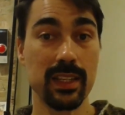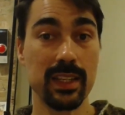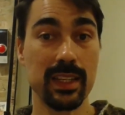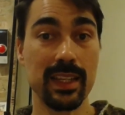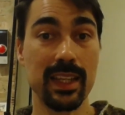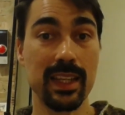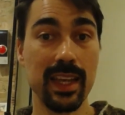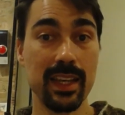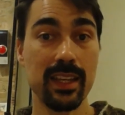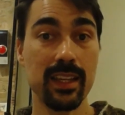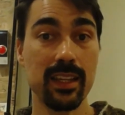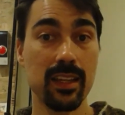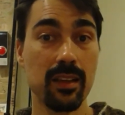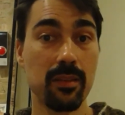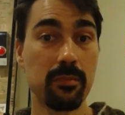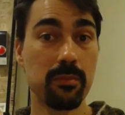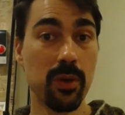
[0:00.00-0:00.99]

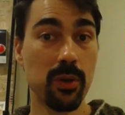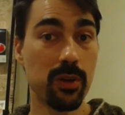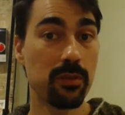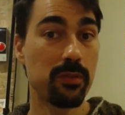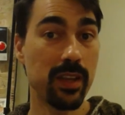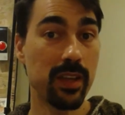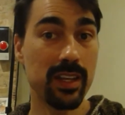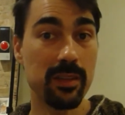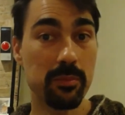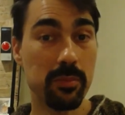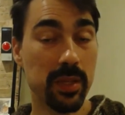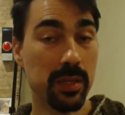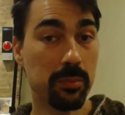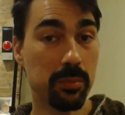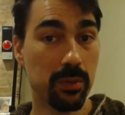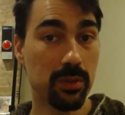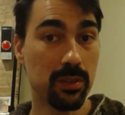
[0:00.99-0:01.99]
getting motivated
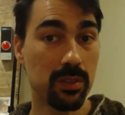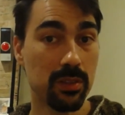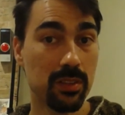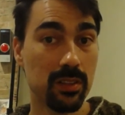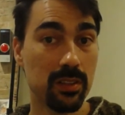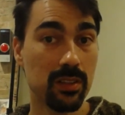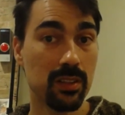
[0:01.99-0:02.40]
people,